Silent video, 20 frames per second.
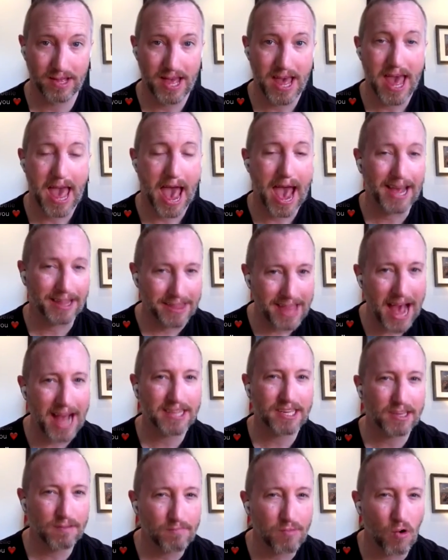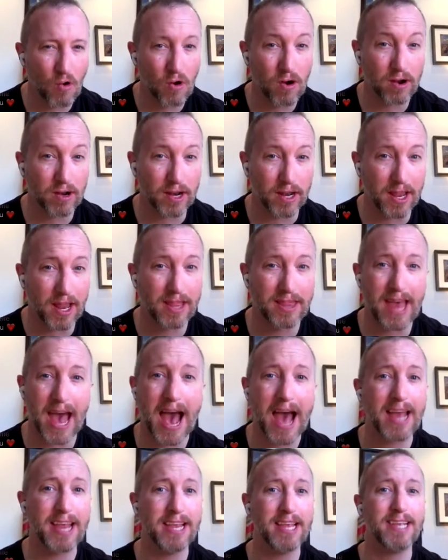And that's important.
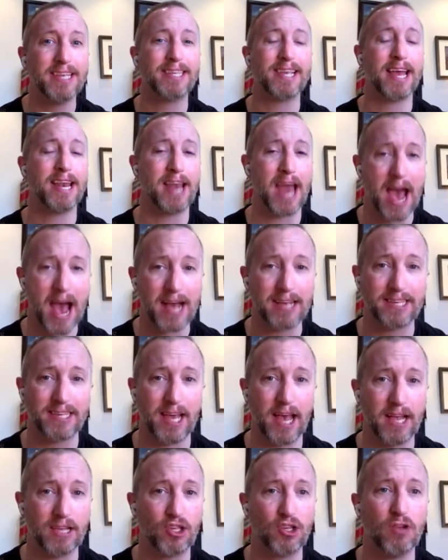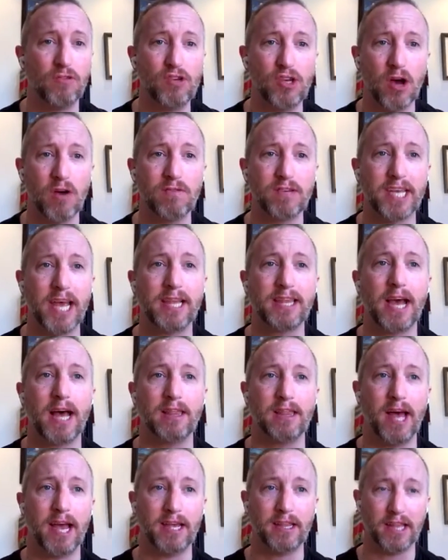That is an asset. So don't take that
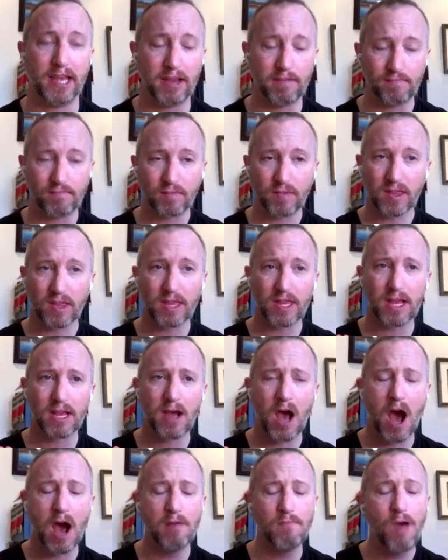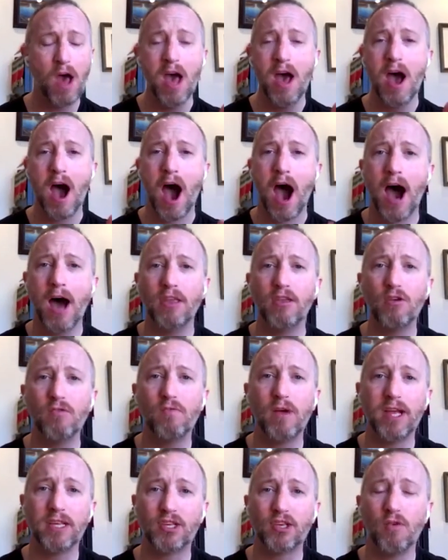lightly.
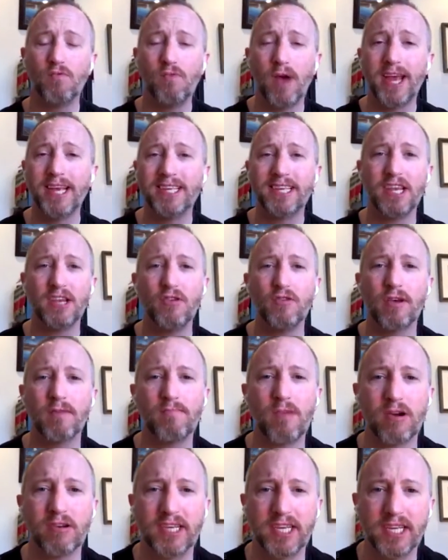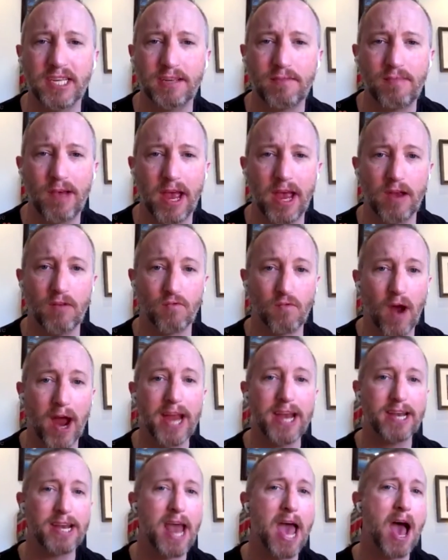Ways that you can participate
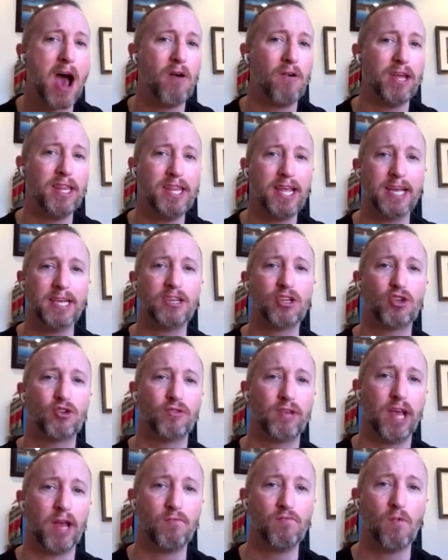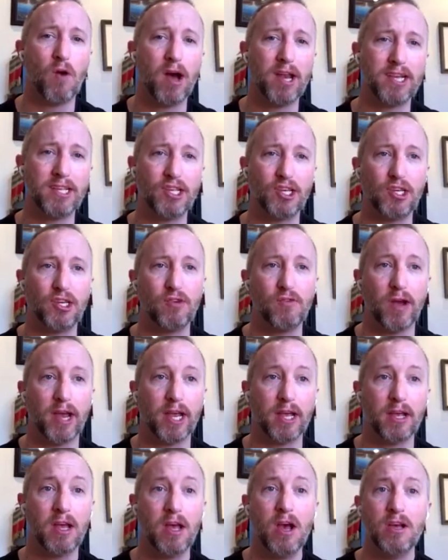right now in the industry and what it's doing.
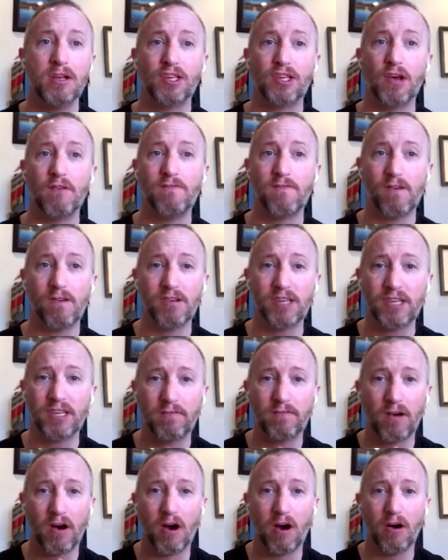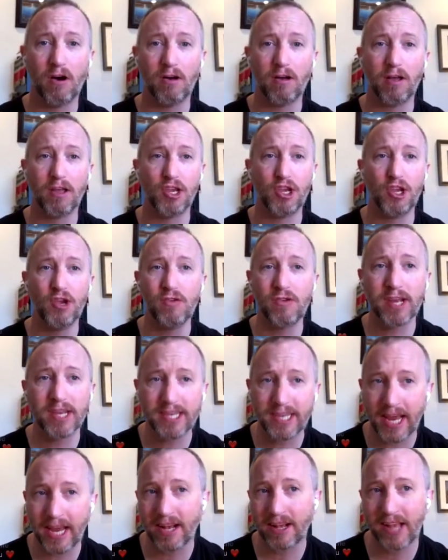So first of all, you can
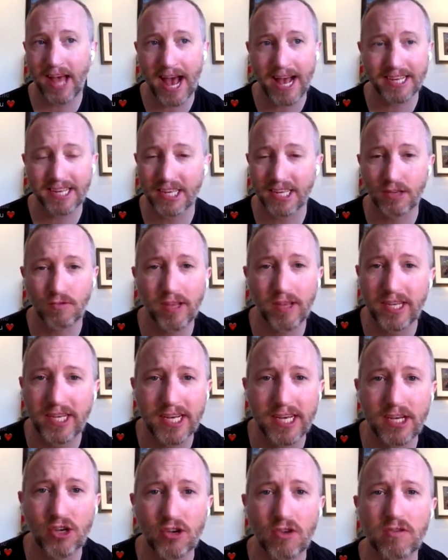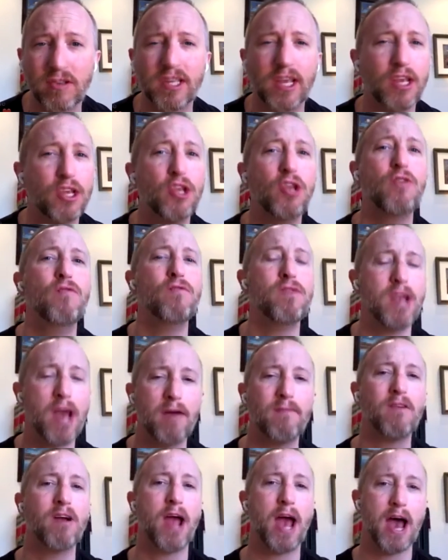take classes with teachers that you
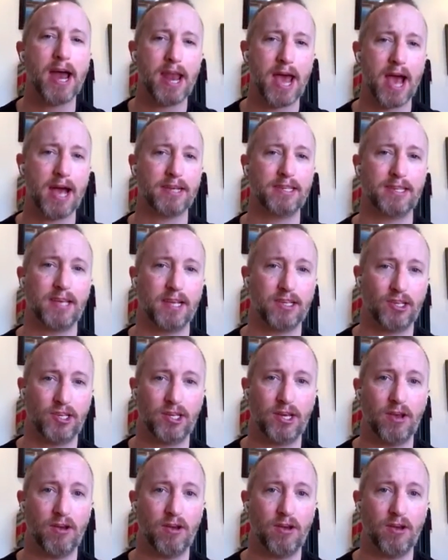never had access to.